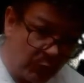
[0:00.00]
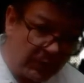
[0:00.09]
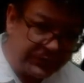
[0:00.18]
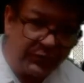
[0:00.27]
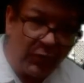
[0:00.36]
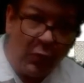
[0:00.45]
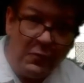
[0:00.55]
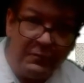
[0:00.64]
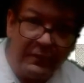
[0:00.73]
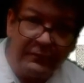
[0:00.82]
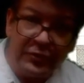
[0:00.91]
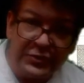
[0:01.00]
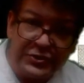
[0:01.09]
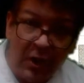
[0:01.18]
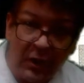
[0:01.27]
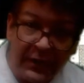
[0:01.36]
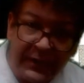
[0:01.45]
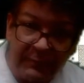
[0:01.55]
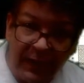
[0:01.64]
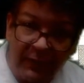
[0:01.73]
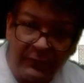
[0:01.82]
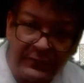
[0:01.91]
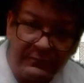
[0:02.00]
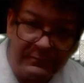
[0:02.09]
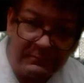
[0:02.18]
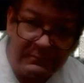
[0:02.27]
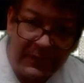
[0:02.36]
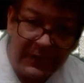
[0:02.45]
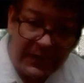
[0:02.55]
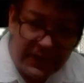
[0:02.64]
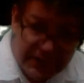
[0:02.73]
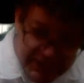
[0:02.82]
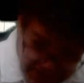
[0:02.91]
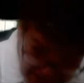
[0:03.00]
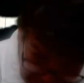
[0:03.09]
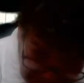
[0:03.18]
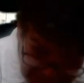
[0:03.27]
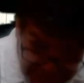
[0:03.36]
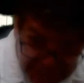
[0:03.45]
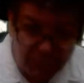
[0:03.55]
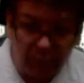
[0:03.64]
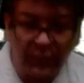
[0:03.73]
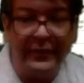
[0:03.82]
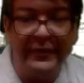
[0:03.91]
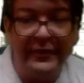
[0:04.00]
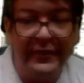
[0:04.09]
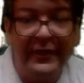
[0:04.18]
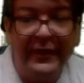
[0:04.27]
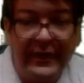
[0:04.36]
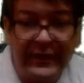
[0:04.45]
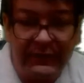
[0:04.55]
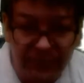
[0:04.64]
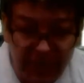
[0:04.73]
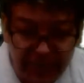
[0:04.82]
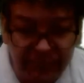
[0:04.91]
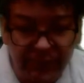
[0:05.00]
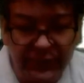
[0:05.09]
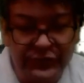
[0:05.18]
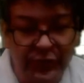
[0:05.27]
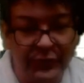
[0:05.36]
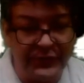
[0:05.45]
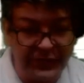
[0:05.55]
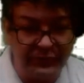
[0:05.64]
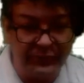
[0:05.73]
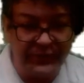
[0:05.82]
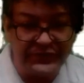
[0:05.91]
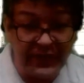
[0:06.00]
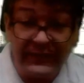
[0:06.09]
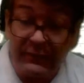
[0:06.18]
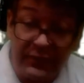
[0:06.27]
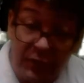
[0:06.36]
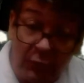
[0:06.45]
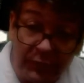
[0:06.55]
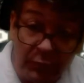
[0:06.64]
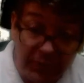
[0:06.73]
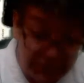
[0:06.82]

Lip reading: what your overview was talking about. Yes, it's important that Frankfurt showed a decrease, and they were the only one.